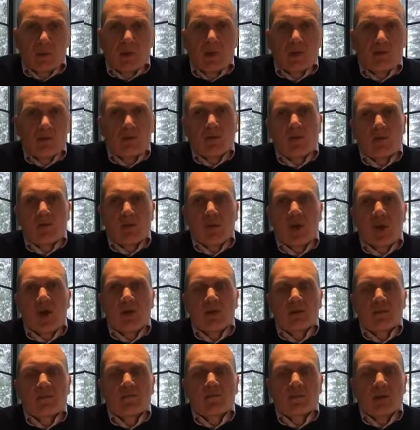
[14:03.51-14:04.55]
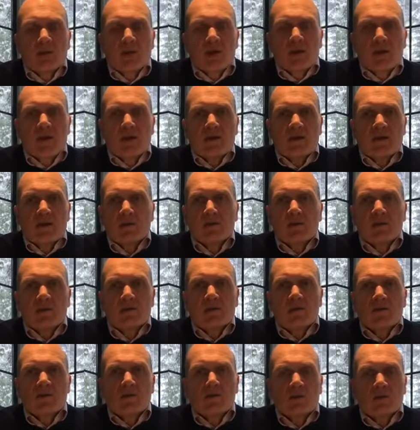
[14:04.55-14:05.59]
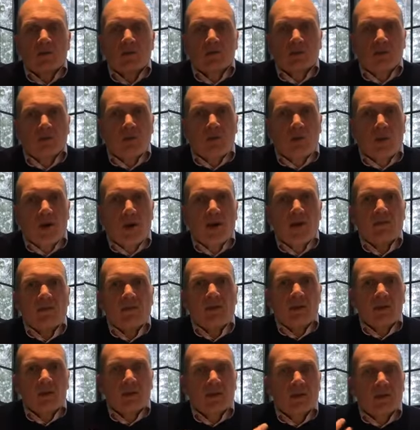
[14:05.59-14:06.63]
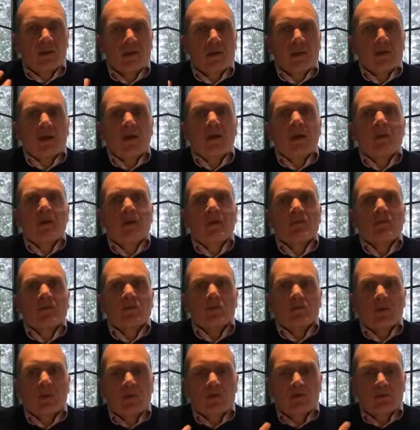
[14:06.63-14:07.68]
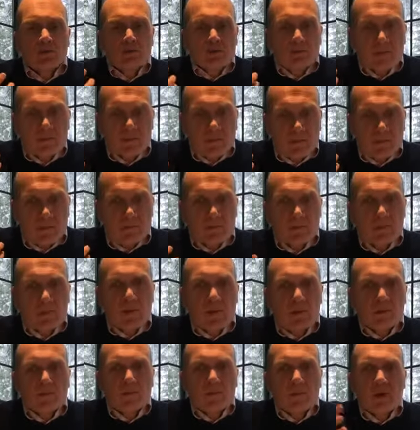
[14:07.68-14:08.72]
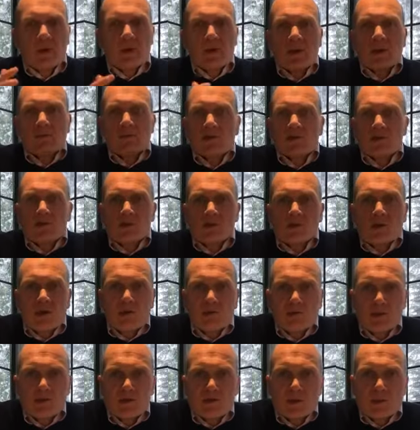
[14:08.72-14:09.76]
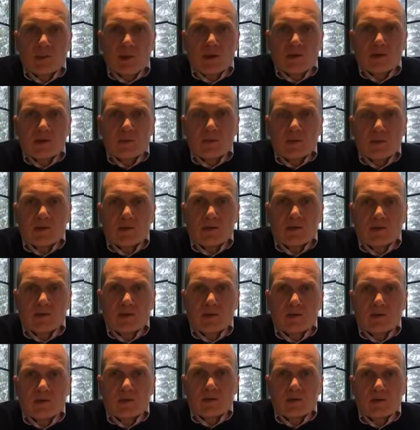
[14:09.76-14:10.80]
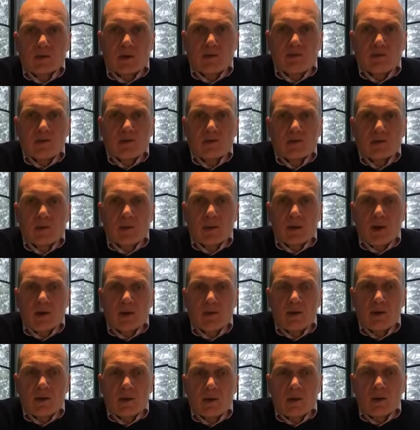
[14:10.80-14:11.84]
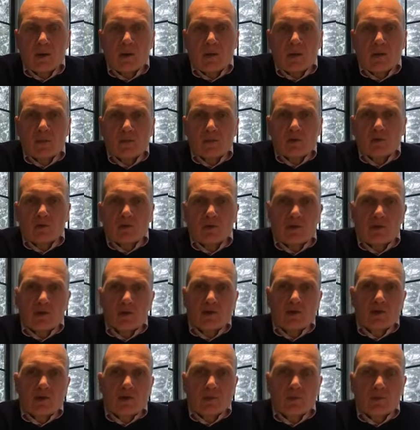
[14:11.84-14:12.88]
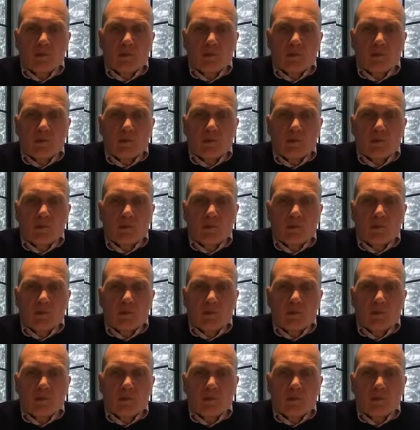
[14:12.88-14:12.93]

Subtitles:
level of thought, and it leads to you having sort of discoveries about the business and discoveries about strategic